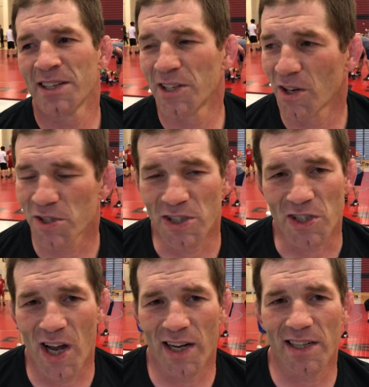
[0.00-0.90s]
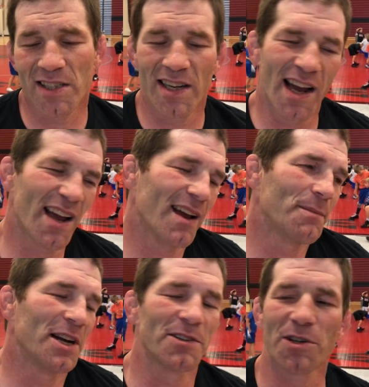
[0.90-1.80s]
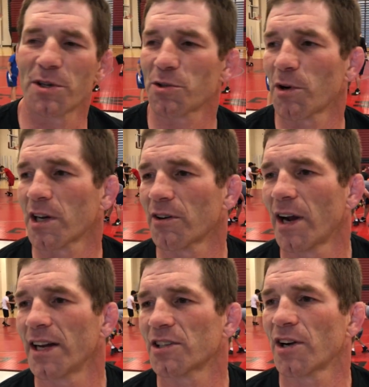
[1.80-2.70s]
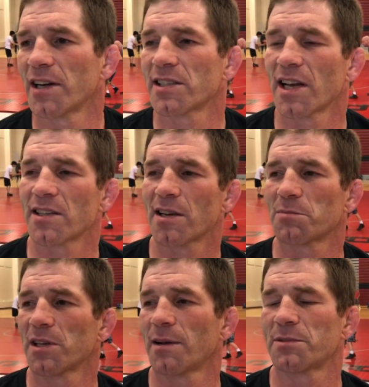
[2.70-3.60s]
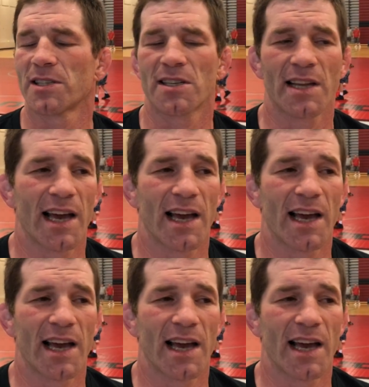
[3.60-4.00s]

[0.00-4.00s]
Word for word: you know, since August. I, I, mean, I was always working, right? Trying to set something up, this and